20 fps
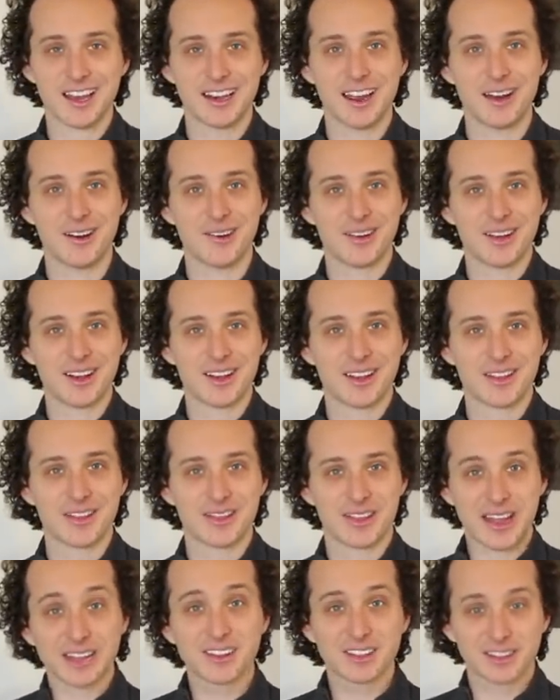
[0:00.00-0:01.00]
Now,
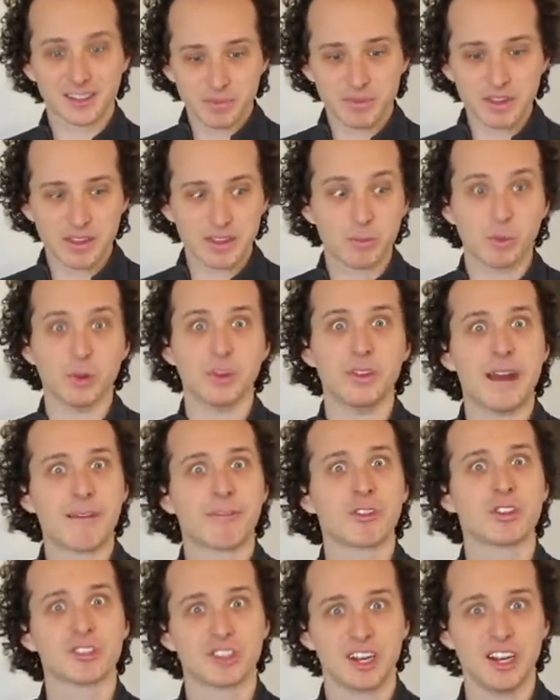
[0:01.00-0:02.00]
that's something that will
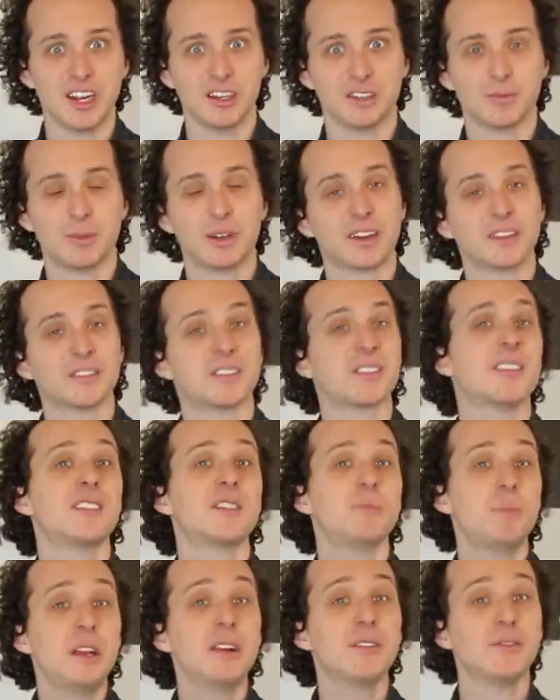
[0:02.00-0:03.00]
never change because the
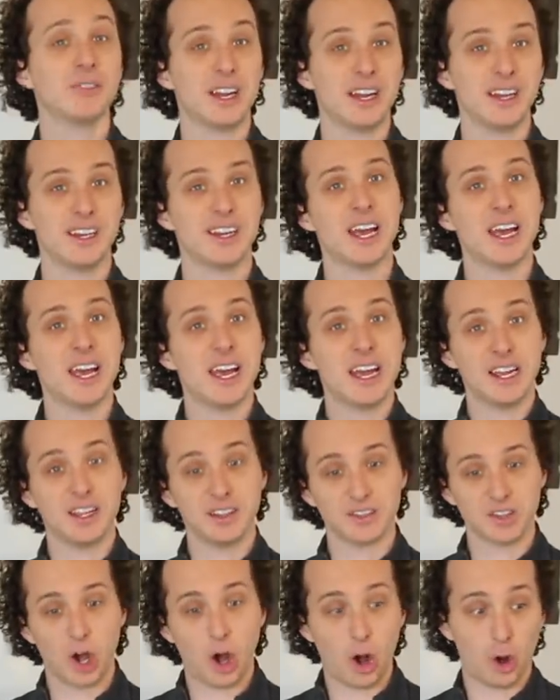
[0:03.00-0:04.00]
speed of light
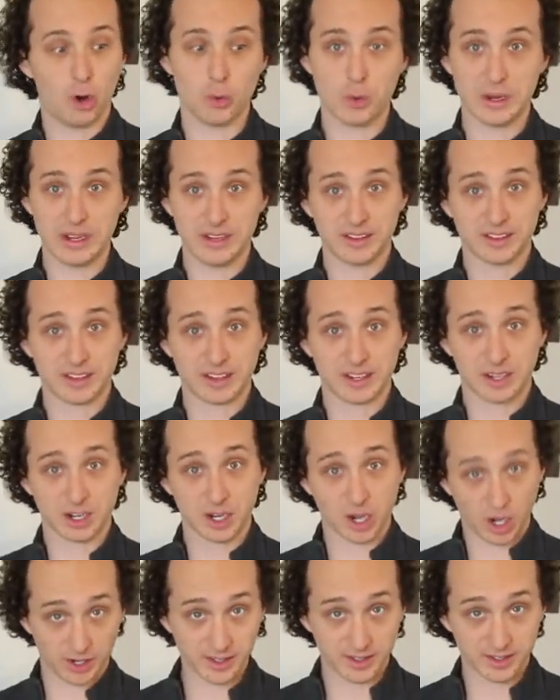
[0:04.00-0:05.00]
is always
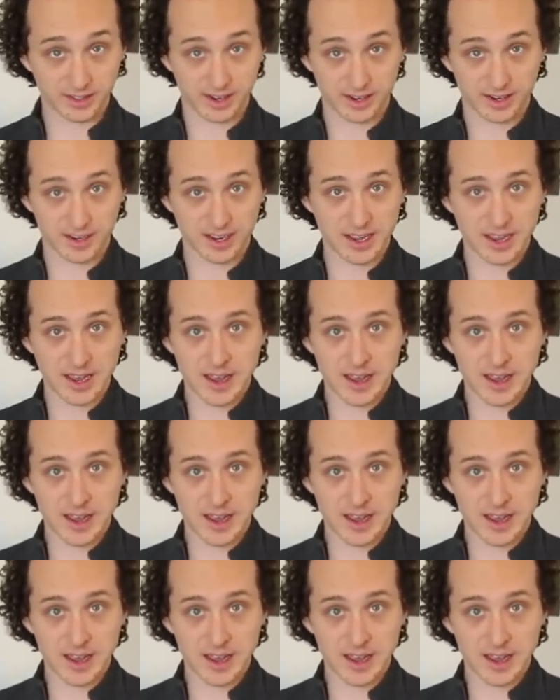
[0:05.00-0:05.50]
constant.